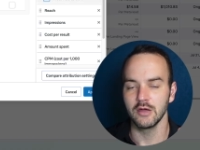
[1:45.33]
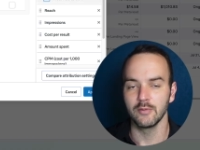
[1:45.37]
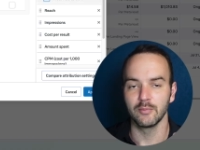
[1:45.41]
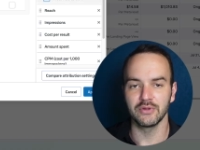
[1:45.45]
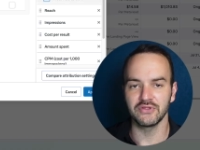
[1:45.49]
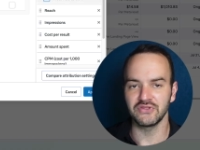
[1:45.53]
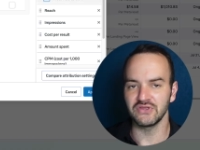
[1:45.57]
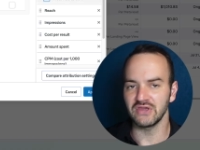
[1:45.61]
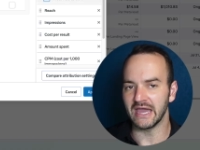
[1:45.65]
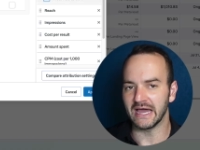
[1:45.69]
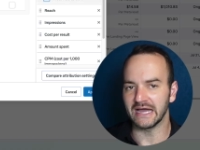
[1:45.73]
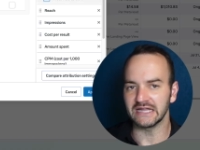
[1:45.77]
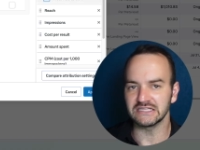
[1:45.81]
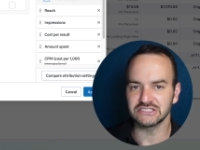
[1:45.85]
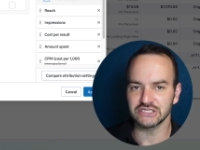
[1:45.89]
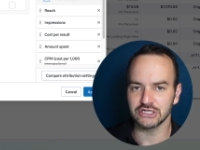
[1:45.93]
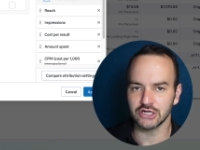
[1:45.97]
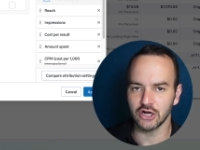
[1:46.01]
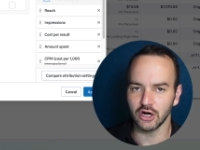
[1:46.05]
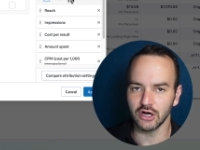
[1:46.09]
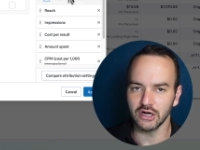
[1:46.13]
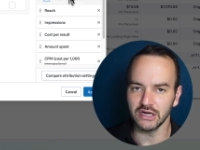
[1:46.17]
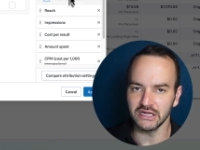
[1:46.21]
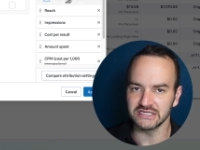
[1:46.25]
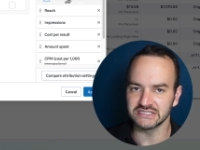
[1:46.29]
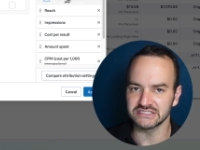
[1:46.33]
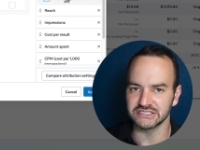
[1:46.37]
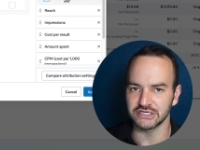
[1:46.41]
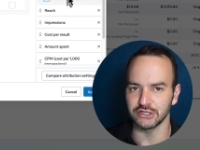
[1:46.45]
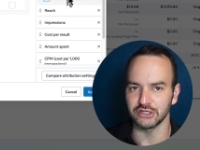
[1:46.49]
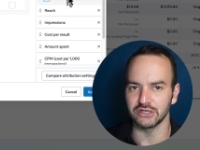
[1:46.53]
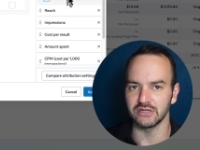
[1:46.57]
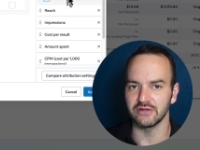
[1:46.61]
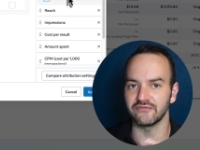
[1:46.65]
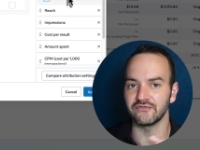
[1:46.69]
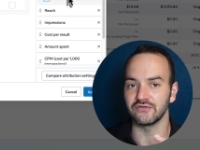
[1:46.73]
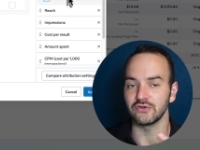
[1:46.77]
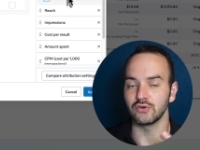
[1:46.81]
but the add to cart is
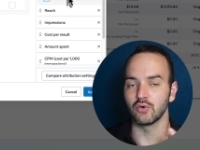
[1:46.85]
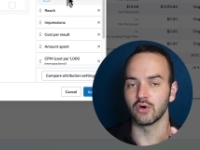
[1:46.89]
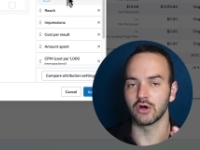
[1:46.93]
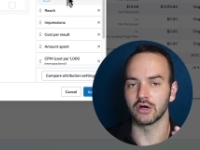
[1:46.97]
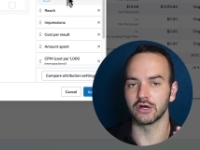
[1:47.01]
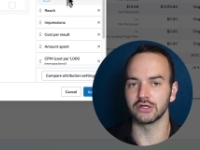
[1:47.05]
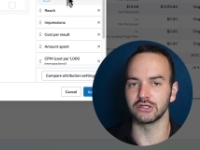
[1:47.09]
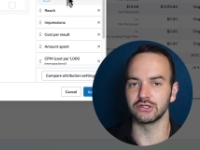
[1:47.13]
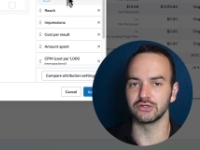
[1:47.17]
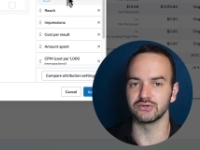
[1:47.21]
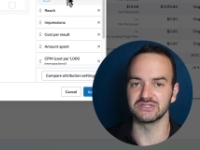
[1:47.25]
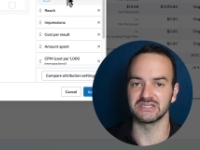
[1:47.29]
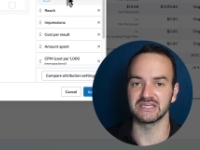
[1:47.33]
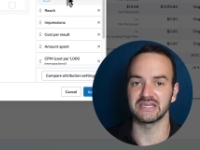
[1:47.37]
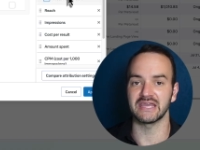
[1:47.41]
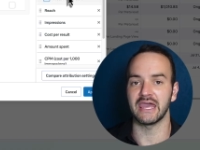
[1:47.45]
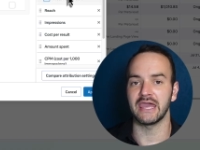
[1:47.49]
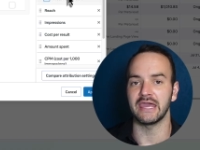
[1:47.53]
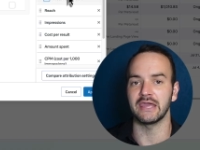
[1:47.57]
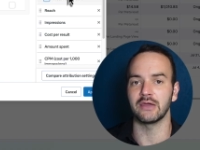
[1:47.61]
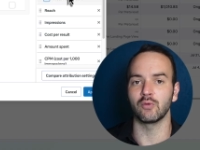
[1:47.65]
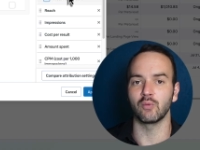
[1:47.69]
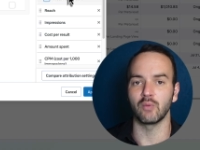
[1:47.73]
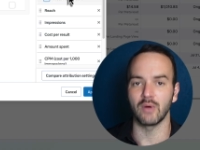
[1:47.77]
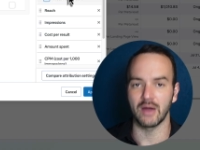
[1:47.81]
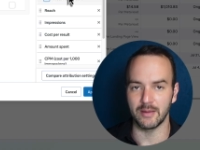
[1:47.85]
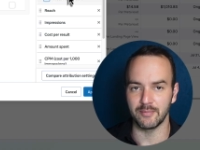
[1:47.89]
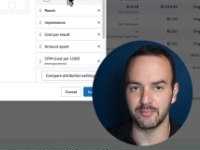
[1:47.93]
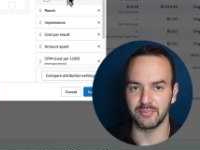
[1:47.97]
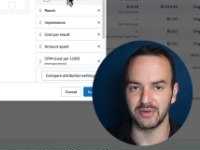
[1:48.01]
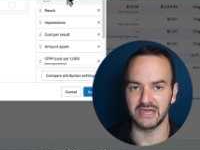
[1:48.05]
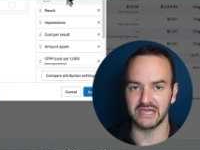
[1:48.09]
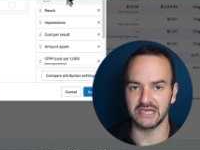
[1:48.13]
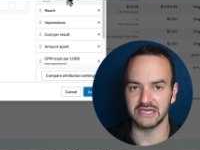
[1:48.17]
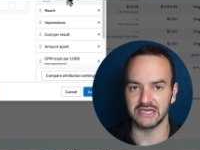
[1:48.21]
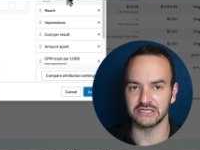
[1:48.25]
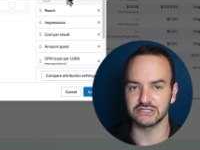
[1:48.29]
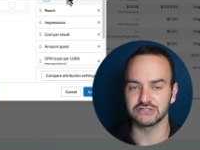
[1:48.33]
good if you are using a web
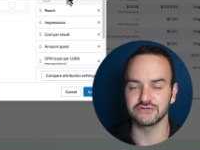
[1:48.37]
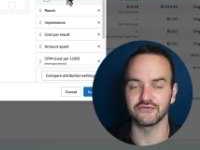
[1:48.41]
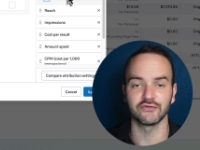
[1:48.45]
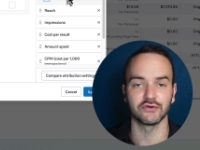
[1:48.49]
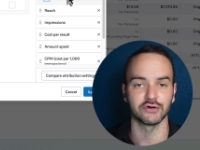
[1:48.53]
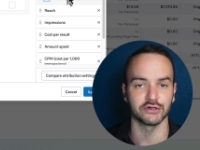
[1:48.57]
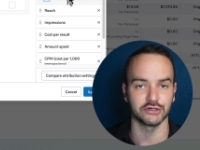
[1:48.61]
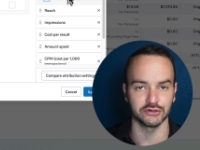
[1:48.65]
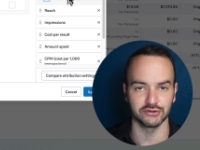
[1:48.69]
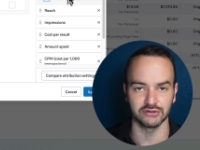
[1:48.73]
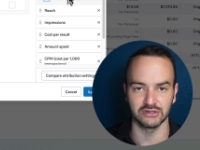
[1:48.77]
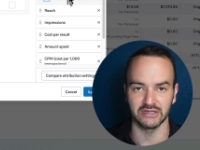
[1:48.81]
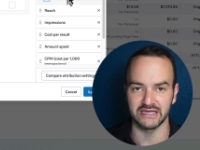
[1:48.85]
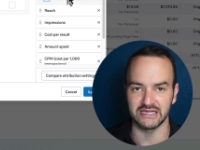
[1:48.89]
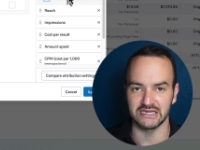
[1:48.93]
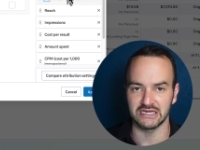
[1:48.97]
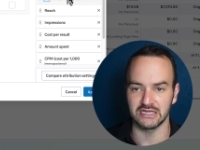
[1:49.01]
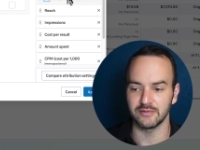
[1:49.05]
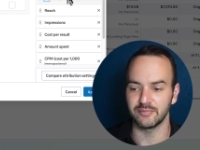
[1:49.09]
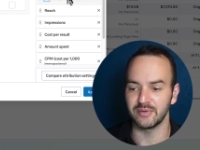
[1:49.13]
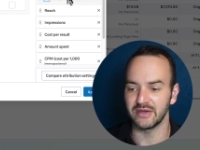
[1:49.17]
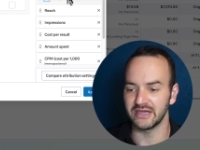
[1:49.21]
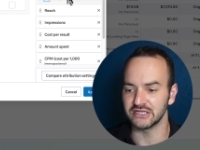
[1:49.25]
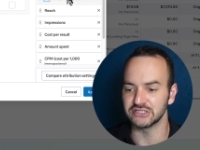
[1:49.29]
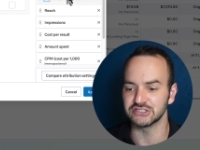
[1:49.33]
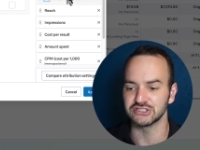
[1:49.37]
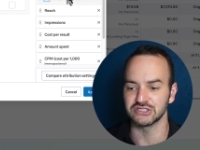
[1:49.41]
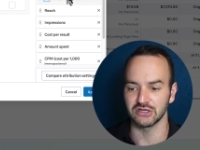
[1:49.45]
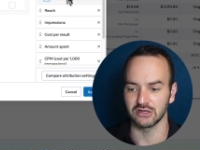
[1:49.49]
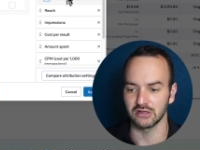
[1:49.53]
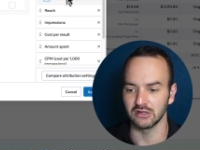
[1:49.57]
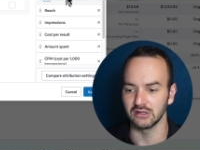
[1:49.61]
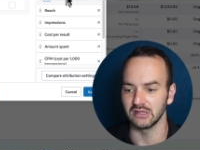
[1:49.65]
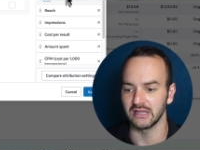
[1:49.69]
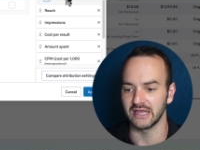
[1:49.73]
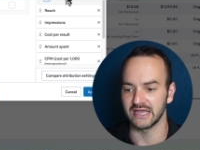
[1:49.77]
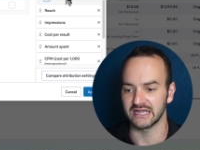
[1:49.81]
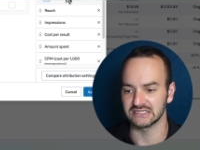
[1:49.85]
page for your landing page to
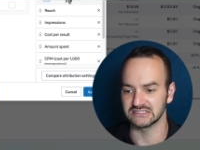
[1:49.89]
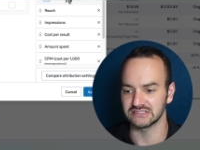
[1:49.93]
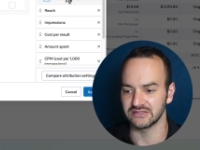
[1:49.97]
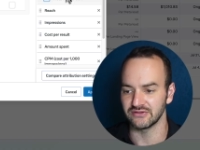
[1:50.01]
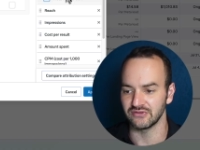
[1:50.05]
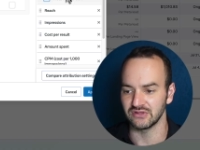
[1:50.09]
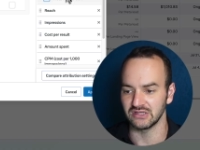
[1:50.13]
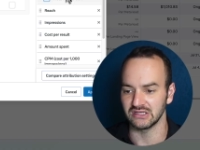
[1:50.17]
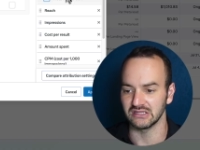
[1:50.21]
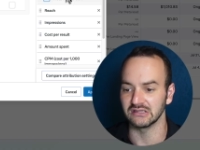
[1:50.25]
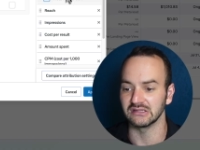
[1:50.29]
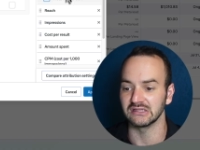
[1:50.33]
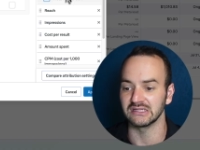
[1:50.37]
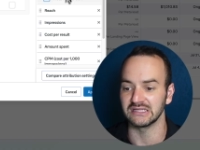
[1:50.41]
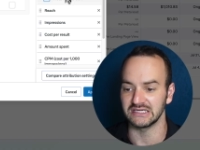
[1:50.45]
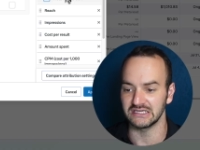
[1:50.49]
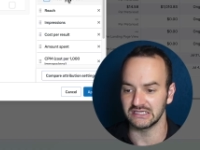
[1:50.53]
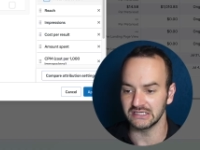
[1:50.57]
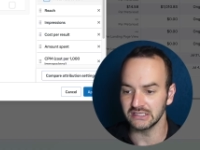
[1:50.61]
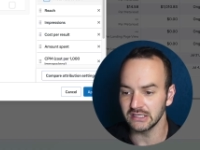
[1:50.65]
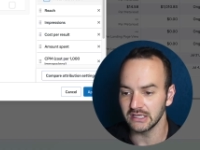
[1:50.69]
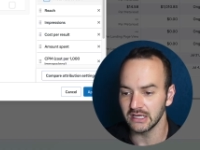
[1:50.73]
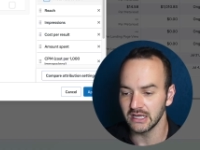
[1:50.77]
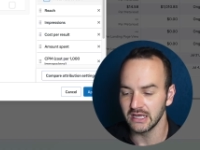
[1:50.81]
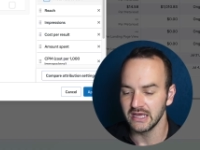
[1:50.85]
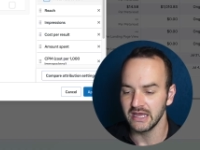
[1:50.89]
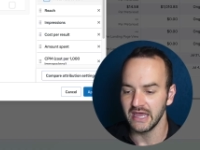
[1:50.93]
collect the lead.